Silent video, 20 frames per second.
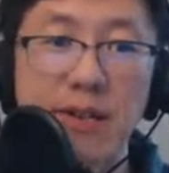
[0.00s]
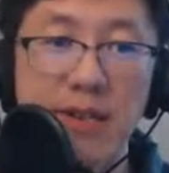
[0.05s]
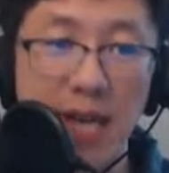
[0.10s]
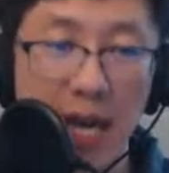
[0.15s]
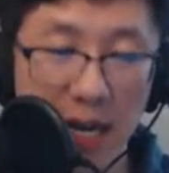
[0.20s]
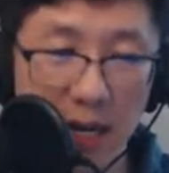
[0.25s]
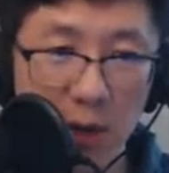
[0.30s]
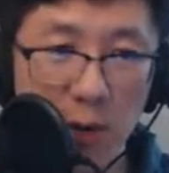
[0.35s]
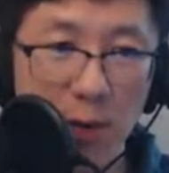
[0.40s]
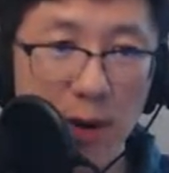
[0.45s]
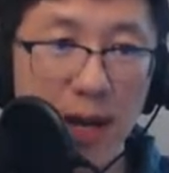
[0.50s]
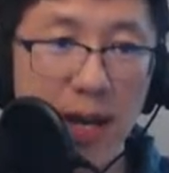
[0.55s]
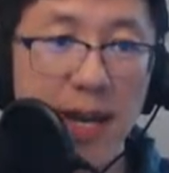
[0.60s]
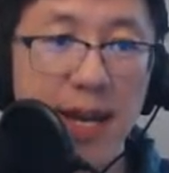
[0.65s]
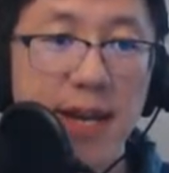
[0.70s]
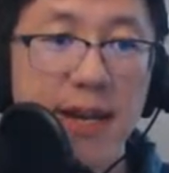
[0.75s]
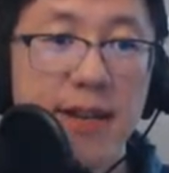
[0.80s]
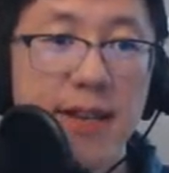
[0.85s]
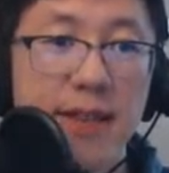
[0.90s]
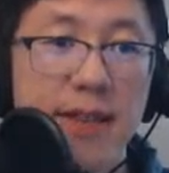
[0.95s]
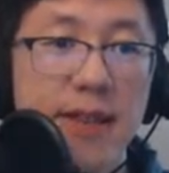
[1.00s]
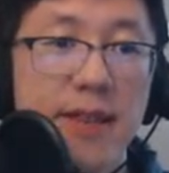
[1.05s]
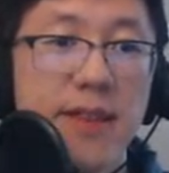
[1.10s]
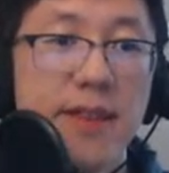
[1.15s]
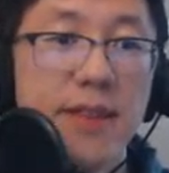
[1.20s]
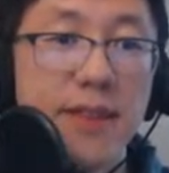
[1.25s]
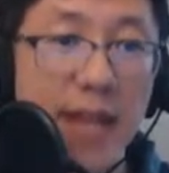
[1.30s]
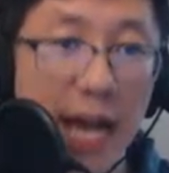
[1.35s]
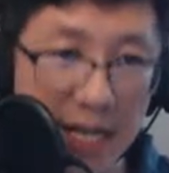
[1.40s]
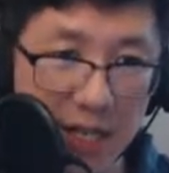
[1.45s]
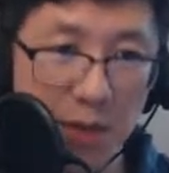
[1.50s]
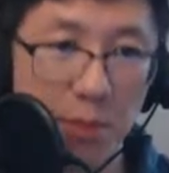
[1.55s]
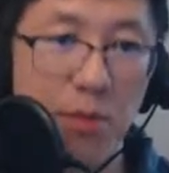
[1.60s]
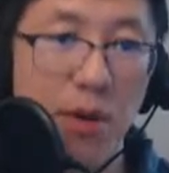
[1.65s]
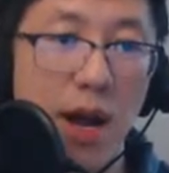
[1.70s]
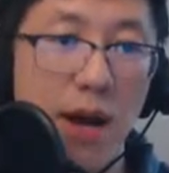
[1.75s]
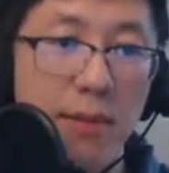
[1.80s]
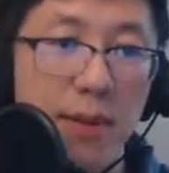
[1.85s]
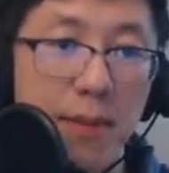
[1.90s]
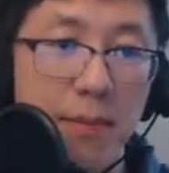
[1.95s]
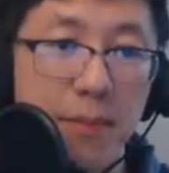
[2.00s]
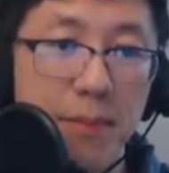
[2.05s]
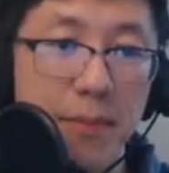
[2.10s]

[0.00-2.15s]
takeaway, that's a problem.